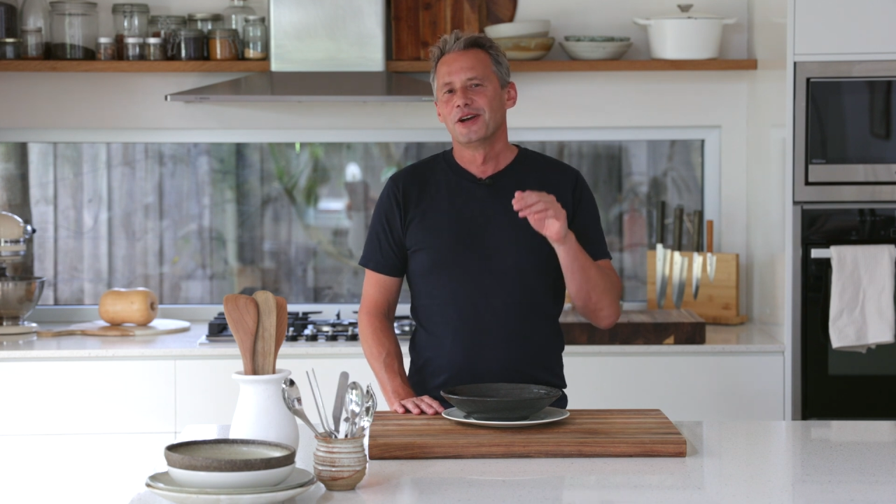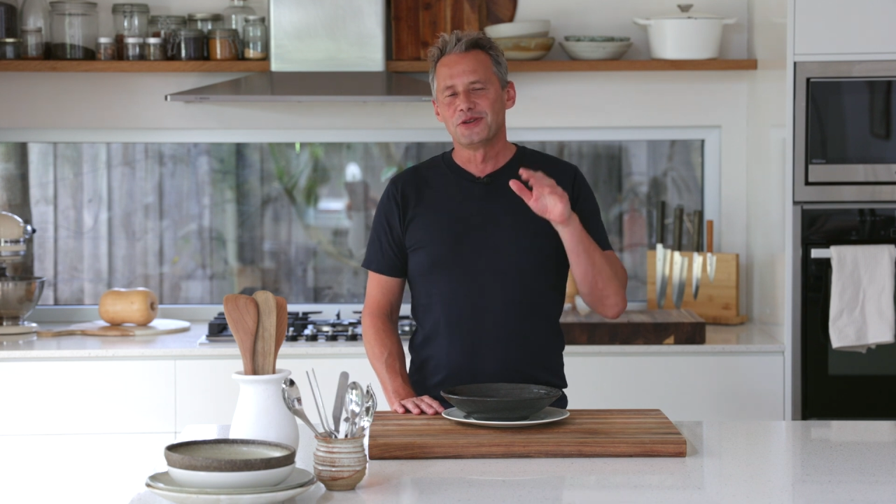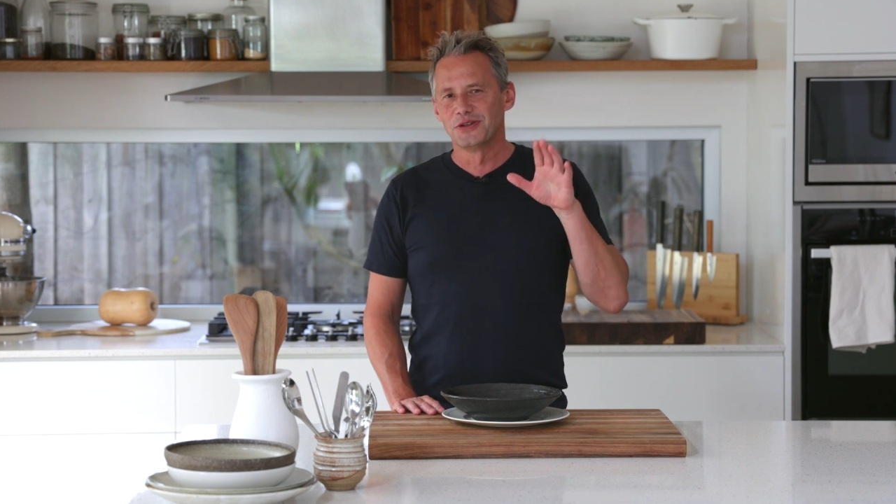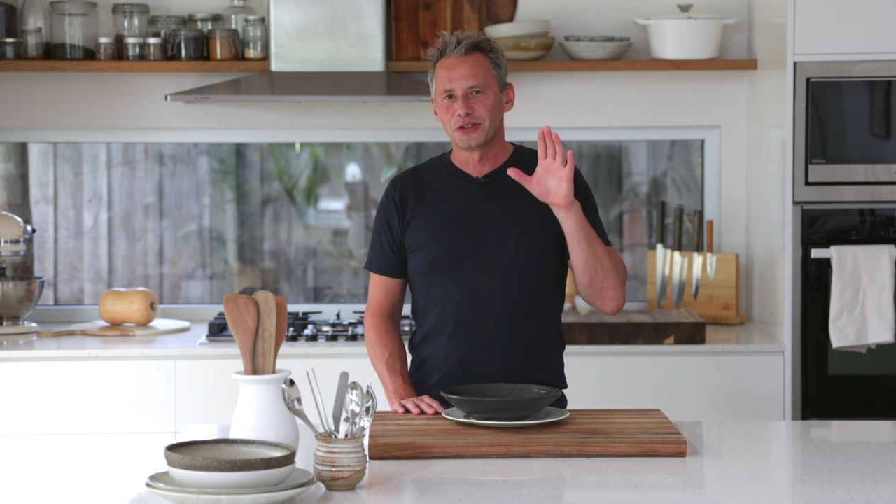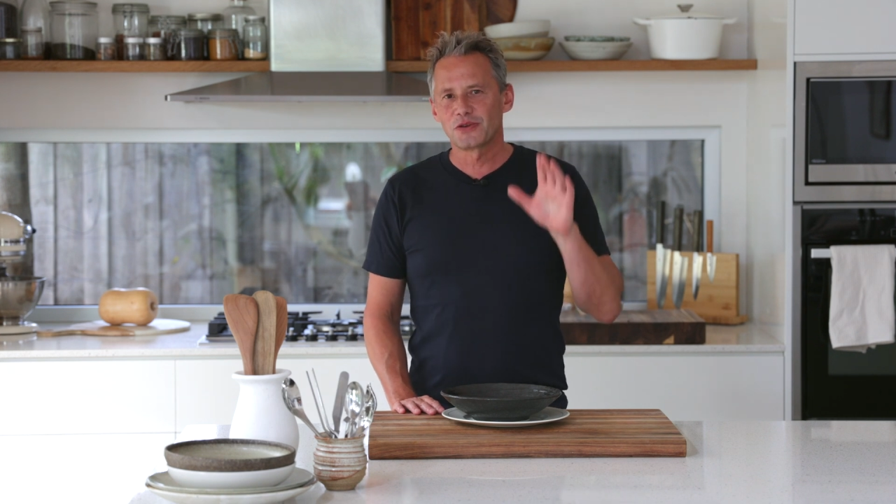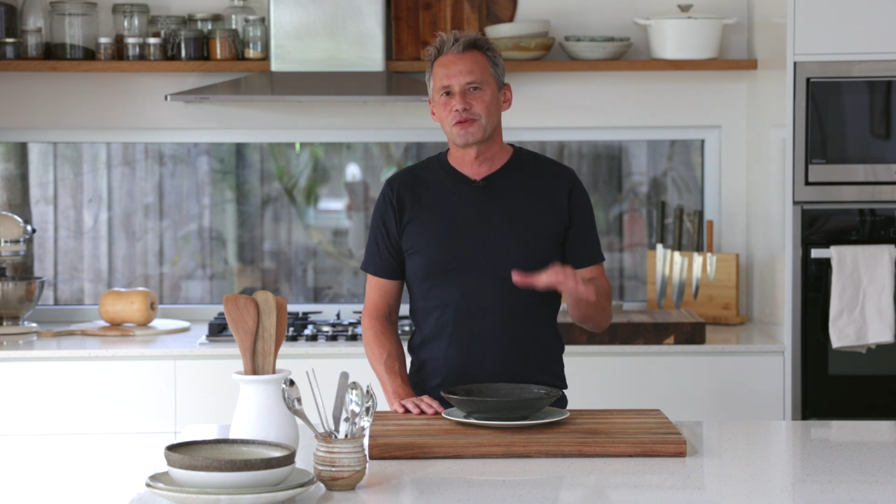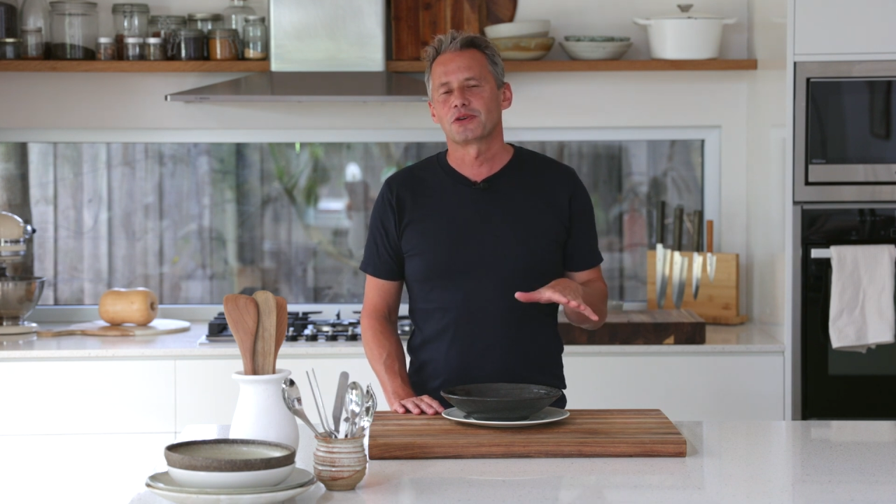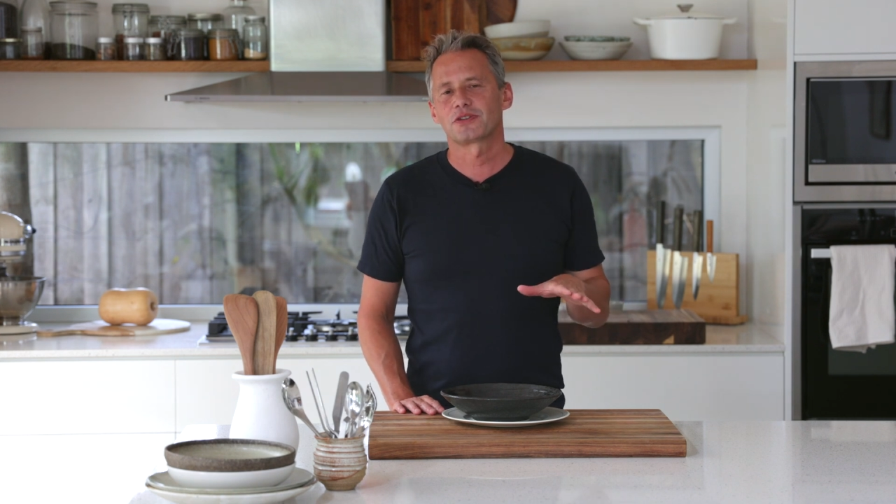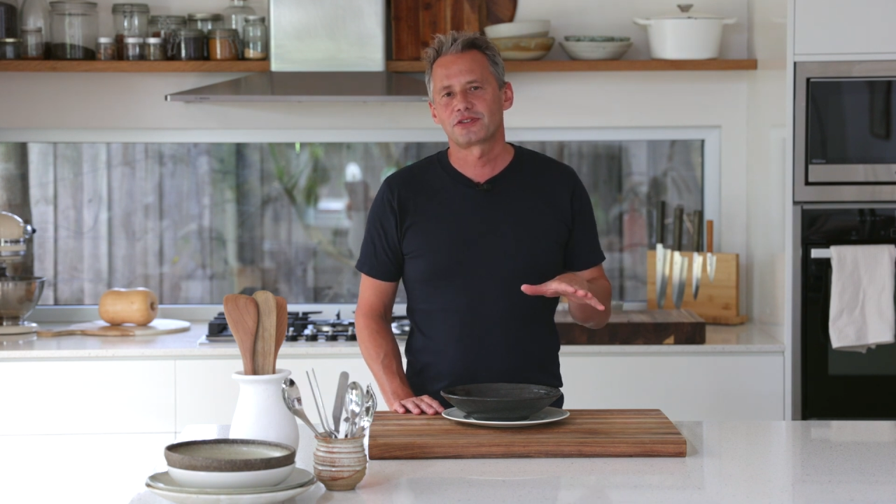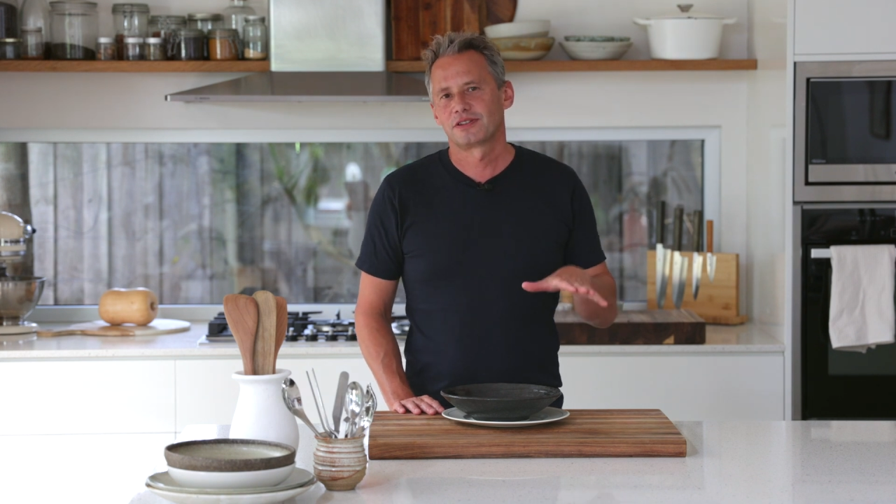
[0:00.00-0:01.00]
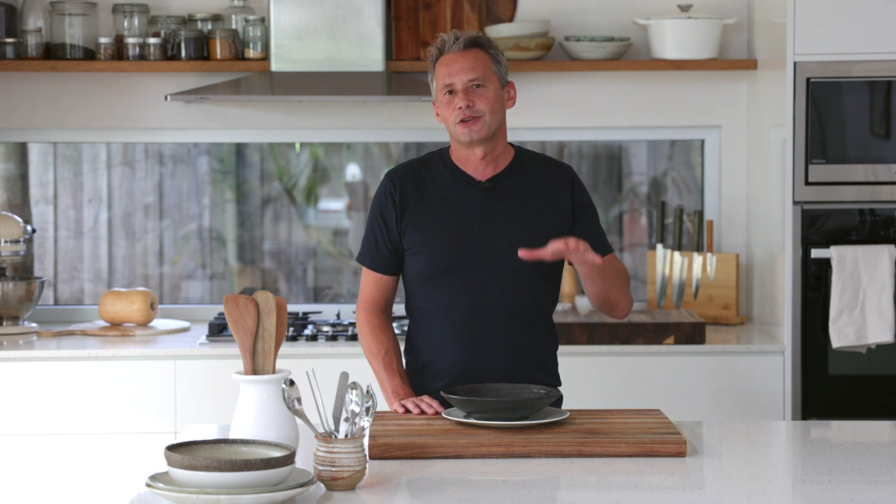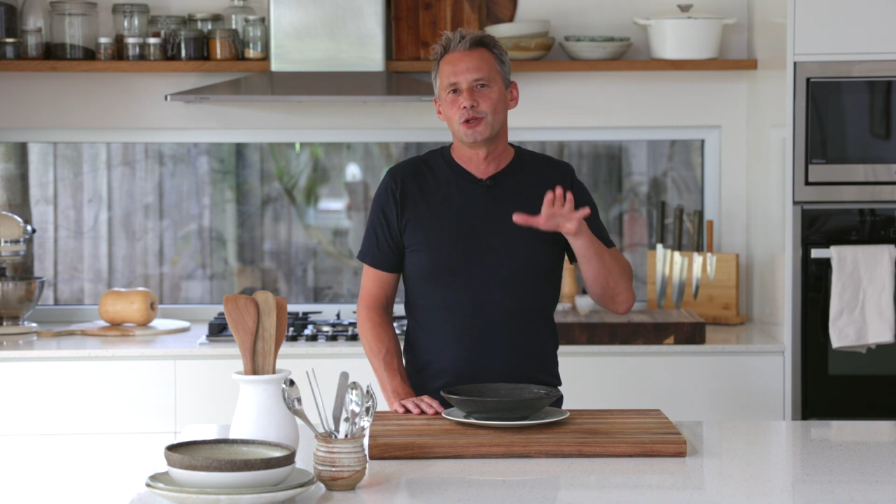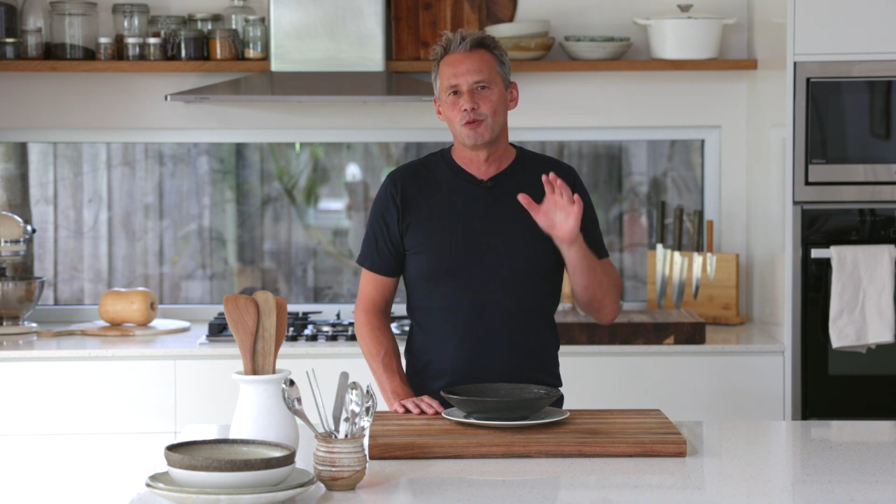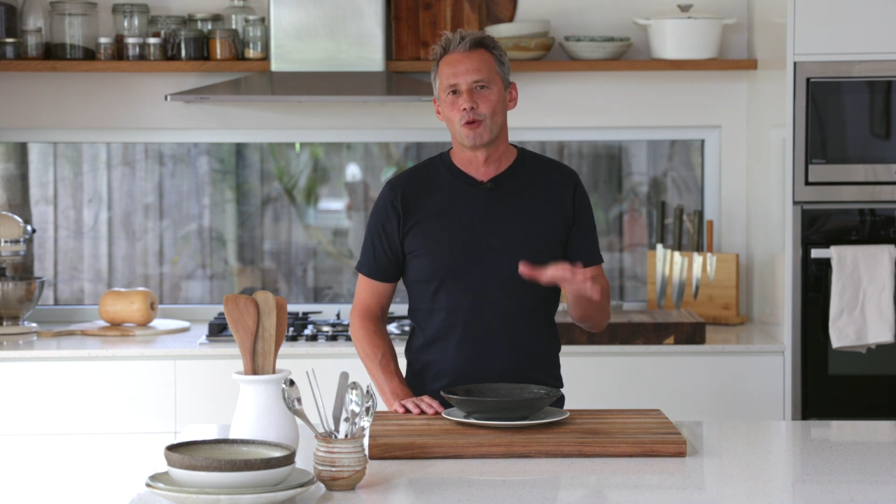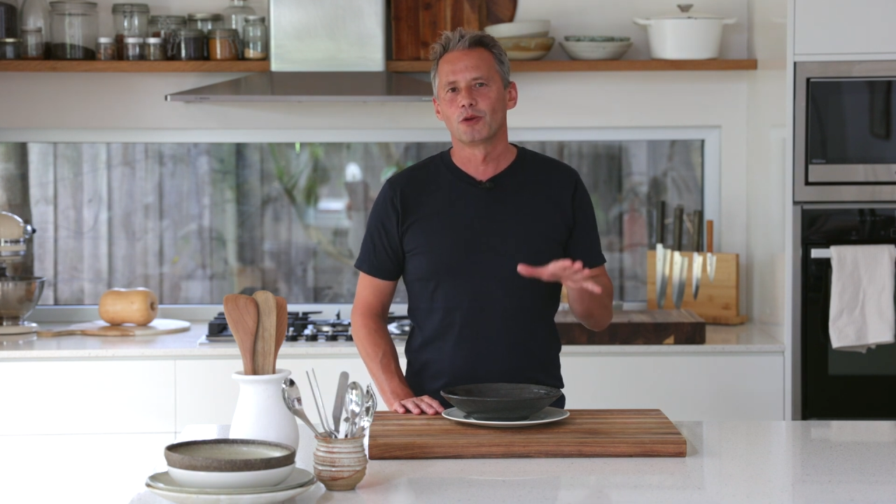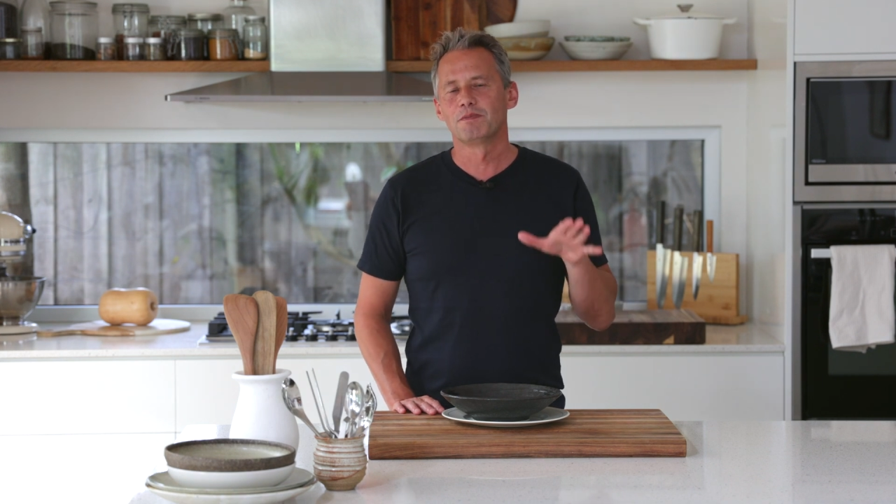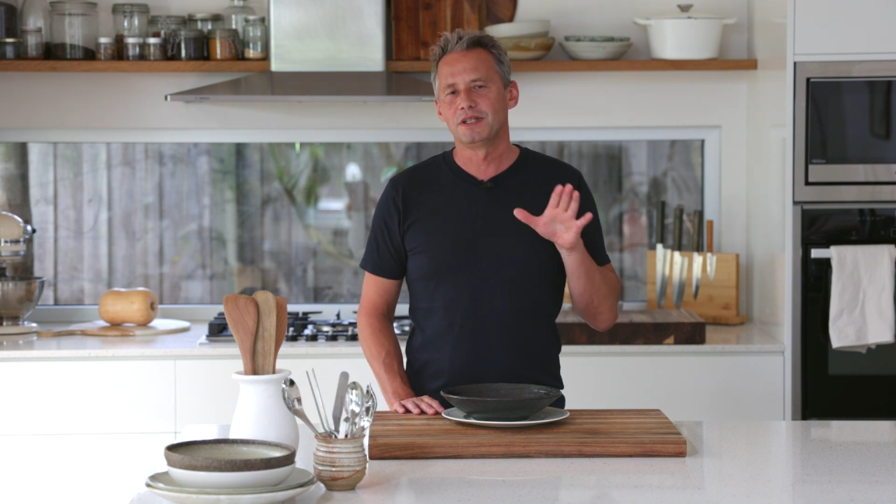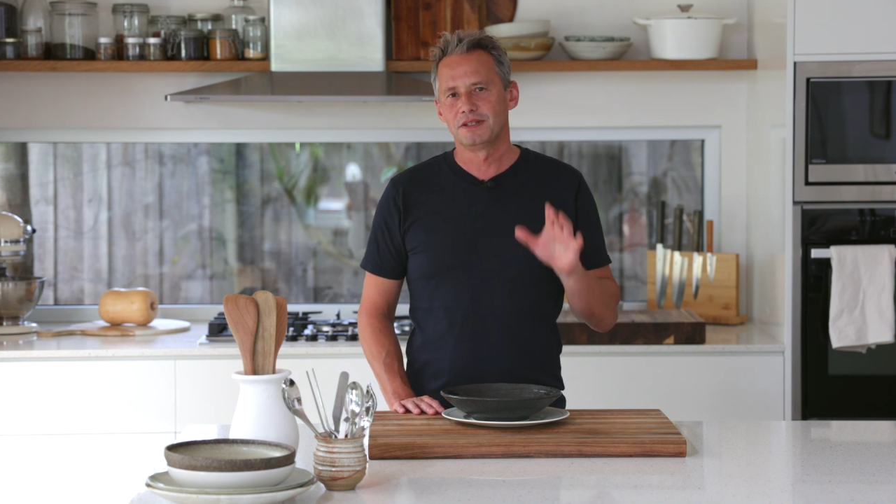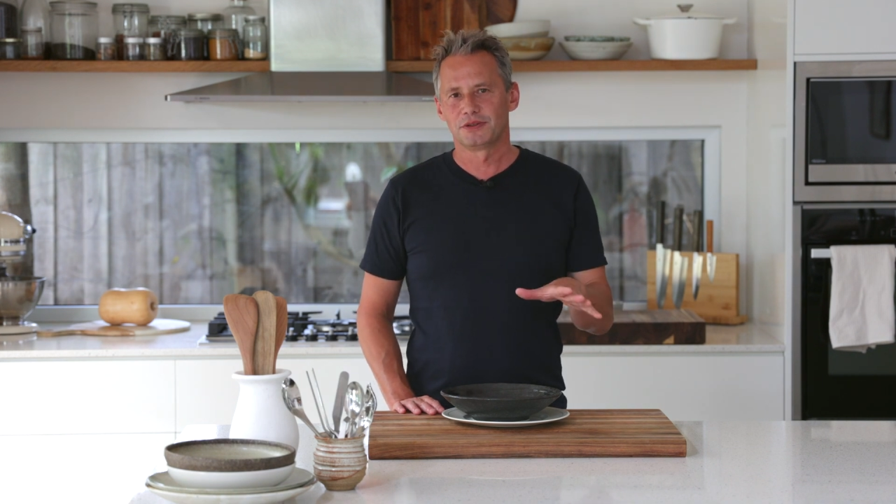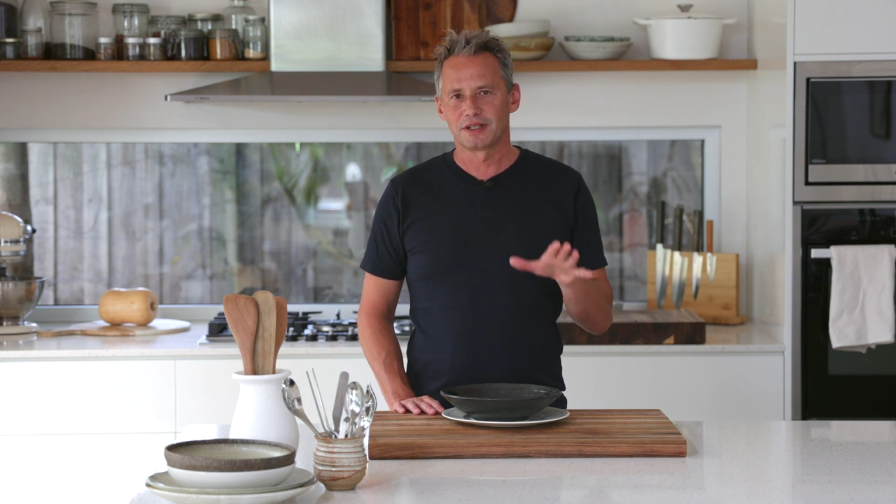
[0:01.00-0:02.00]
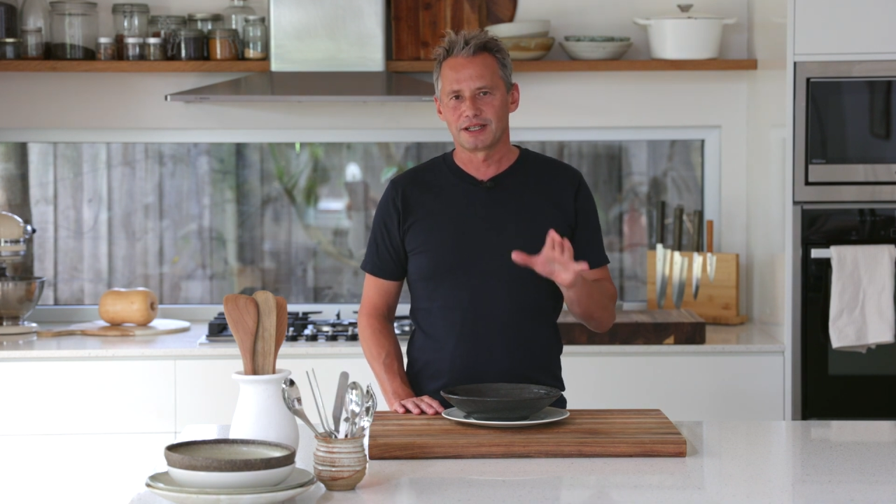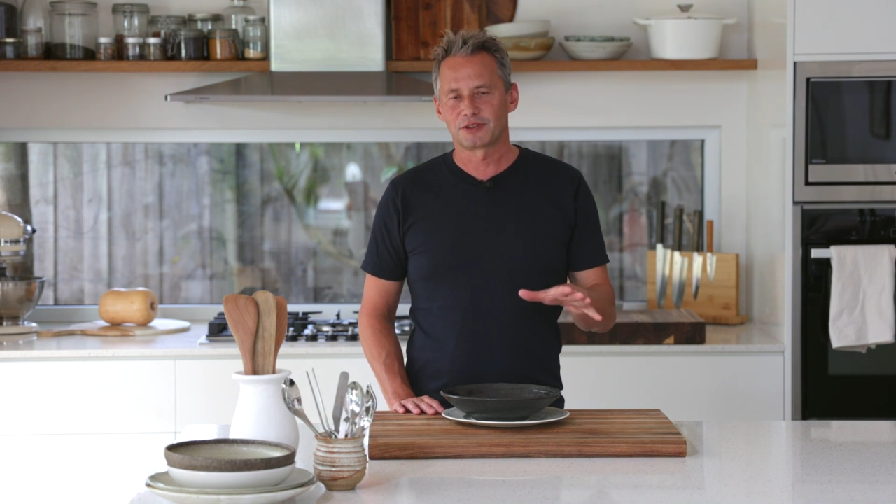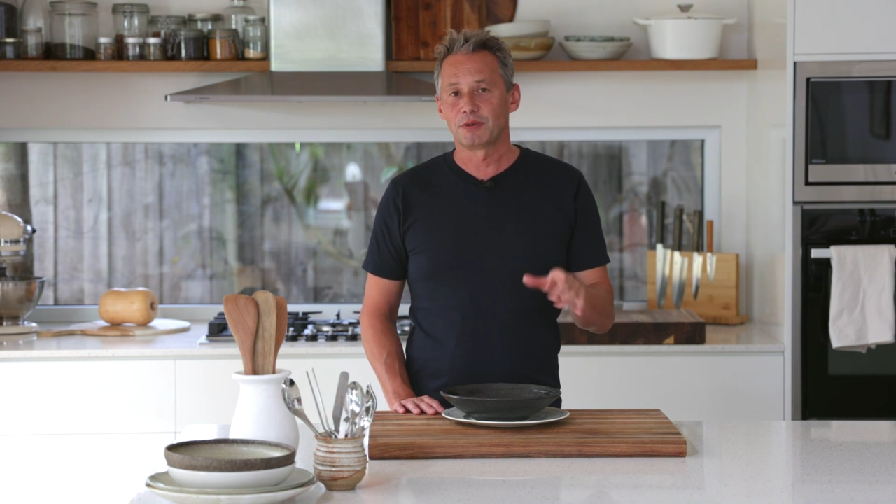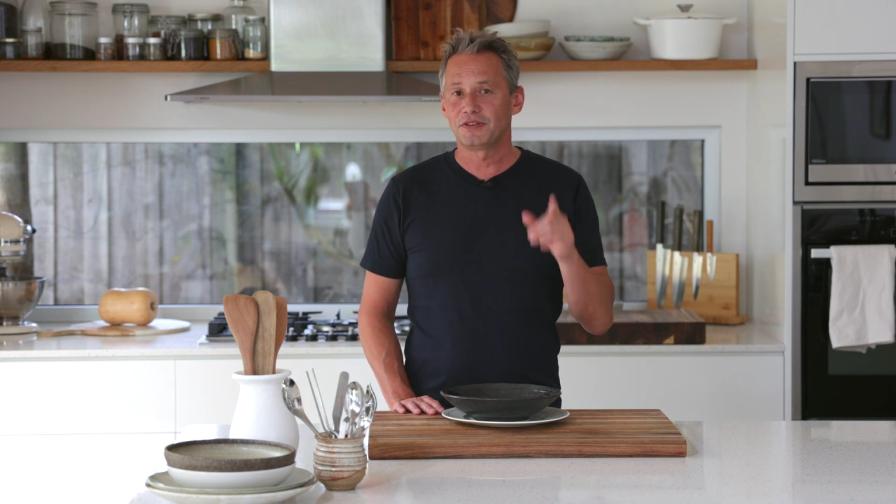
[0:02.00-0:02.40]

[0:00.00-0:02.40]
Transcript: You're not the first, you won't be the last.